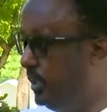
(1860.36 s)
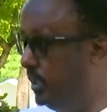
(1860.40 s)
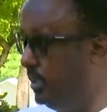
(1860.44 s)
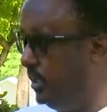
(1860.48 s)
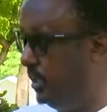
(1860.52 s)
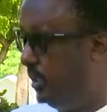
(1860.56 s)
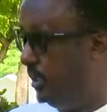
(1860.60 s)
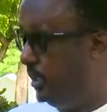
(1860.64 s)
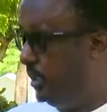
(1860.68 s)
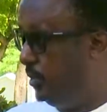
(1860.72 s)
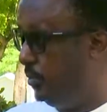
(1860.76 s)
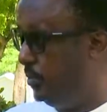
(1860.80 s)

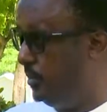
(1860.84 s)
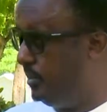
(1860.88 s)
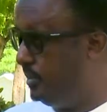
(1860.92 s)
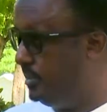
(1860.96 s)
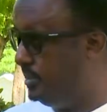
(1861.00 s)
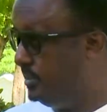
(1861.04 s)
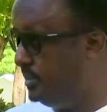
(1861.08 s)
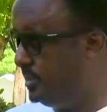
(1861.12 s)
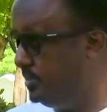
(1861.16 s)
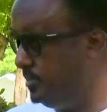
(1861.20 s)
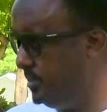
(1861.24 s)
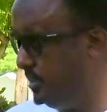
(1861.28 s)
uh, with
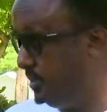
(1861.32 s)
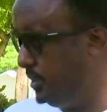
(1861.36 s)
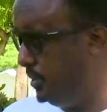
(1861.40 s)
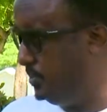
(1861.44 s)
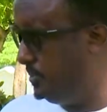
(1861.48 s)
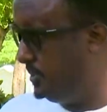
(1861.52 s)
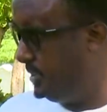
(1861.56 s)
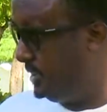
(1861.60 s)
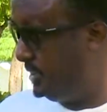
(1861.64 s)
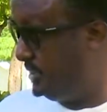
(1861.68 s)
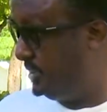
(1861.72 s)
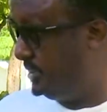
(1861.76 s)
this
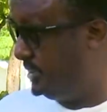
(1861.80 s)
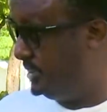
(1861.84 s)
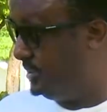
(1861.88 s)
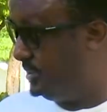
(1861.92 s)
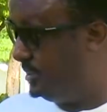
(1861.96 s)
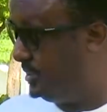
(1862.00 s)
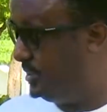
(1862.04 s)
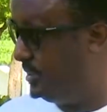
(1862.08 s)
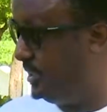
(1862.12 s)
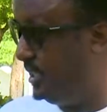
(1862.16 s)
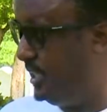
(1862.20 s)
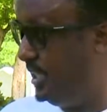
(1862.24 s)
substances,
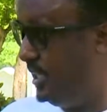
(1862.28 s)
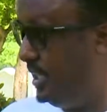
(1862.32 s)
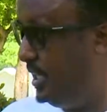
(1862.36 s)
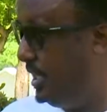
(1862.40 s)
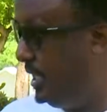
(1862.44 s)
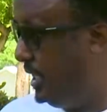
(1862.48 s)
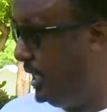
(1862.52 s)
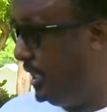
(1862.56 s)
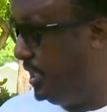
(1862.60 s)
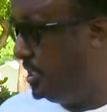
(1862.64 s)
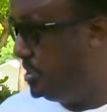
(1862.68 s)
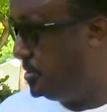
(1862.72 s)

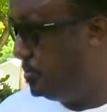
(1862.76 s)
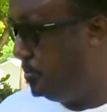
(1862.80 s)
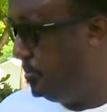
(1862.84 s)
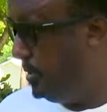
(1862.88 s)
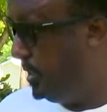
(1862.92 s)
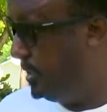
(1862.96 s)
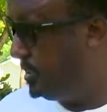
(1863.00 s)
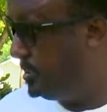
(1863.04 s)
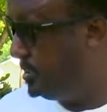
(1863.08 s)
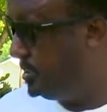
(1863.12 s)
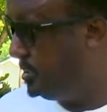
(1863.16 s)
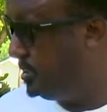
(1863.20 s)
it
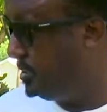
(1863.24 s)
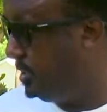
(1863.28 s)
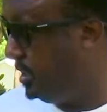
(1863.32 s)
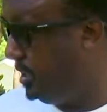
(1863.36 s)
makes